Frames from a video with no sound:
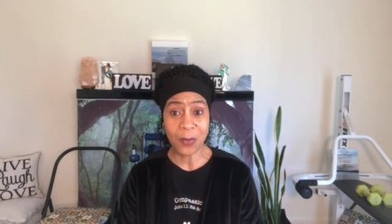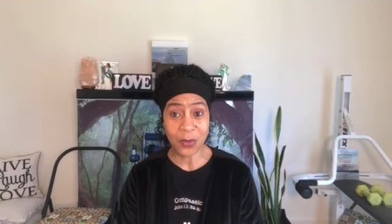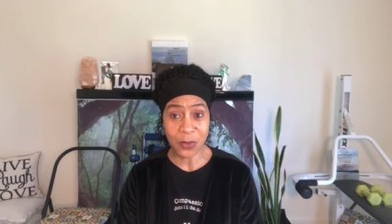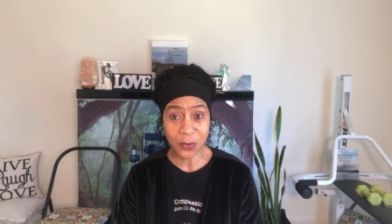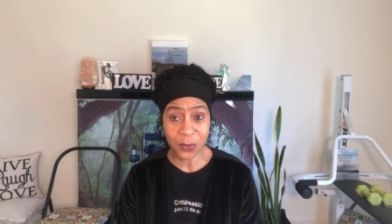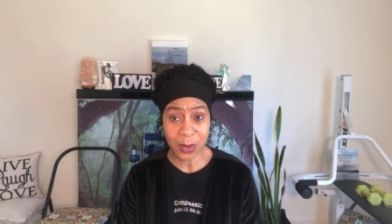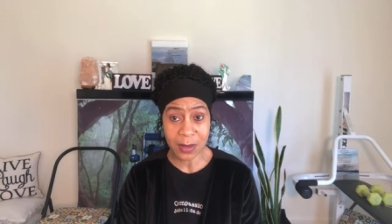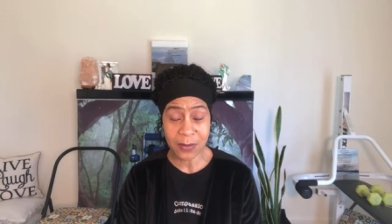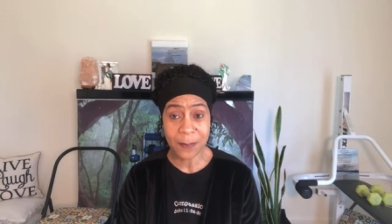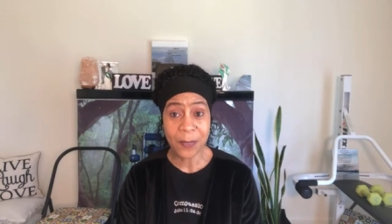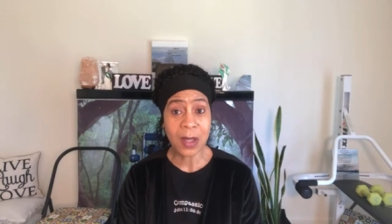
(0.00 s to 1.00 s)
the
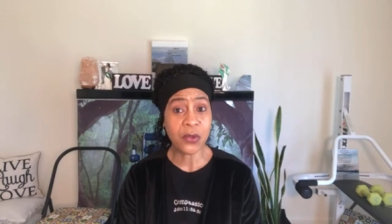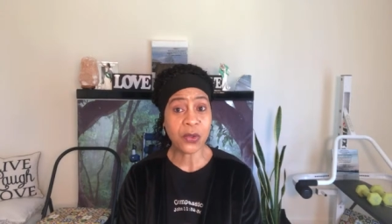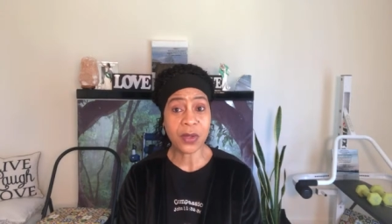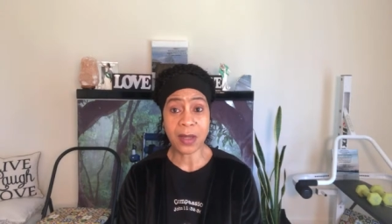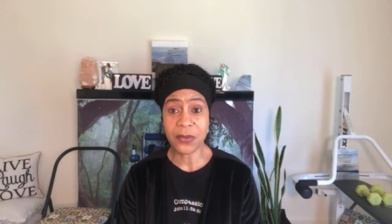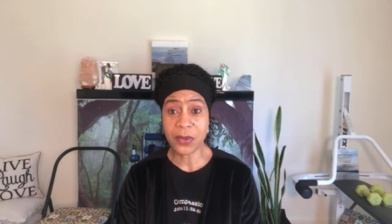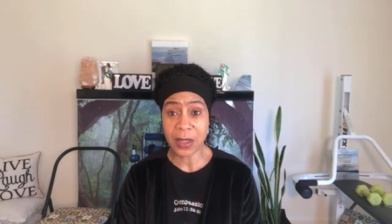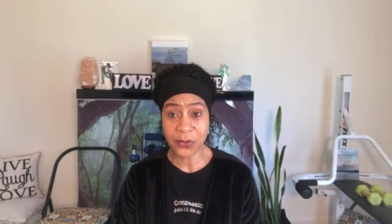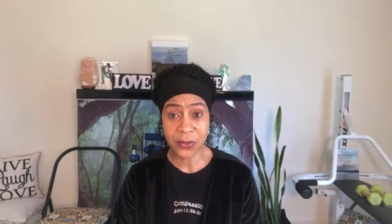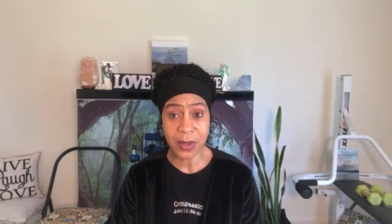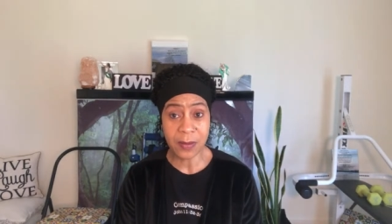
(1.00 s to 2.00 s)
nutrients. Your
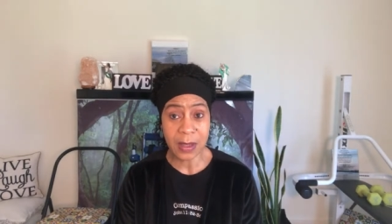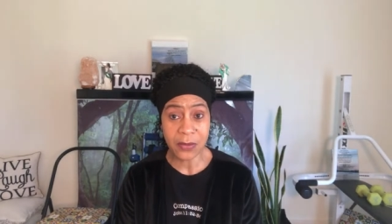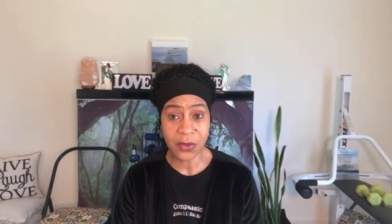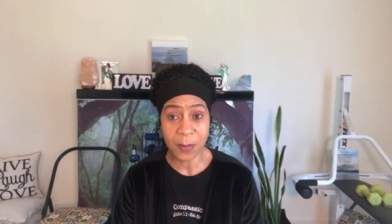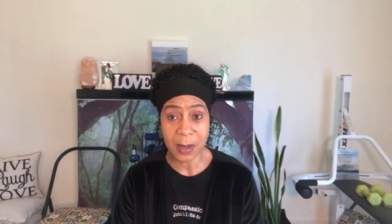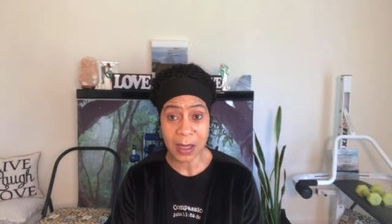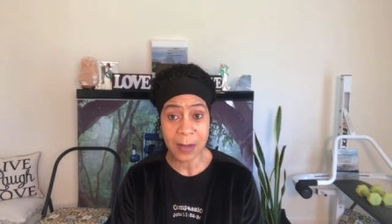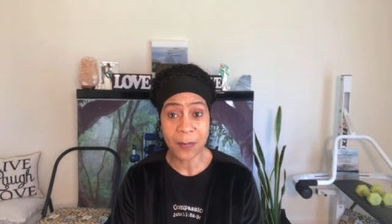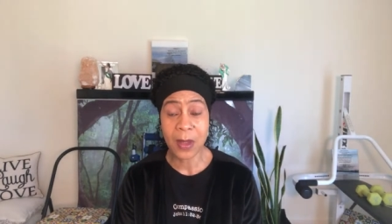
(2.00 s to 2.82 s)
digestion needs to be